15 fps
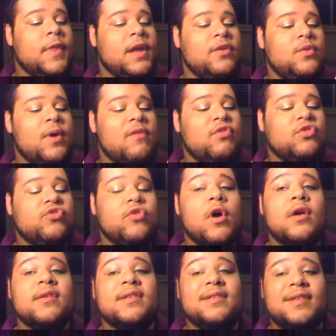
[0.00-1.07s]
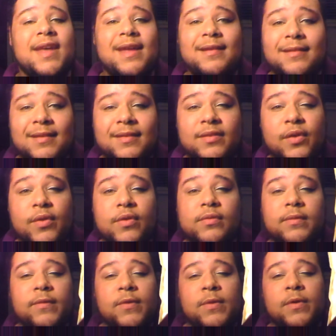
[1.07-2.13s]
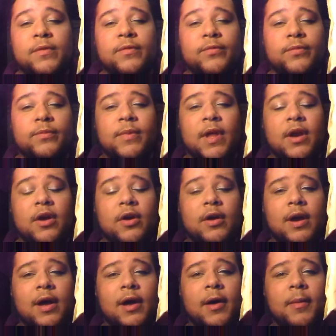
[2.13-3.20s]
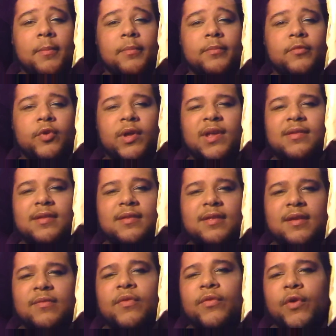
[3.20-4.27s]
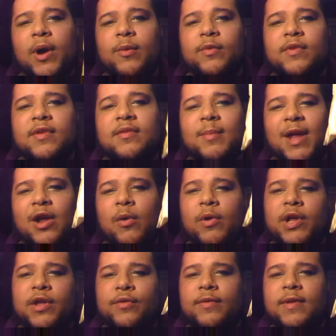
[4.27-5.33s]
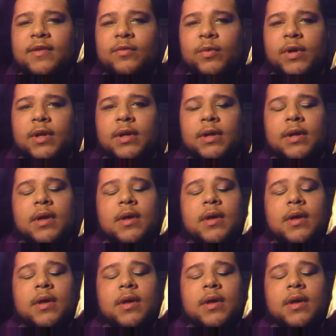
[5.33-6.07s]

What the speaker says: They do have a strong scent, so those of you that are really sensitive to fragrances may not want to use this one.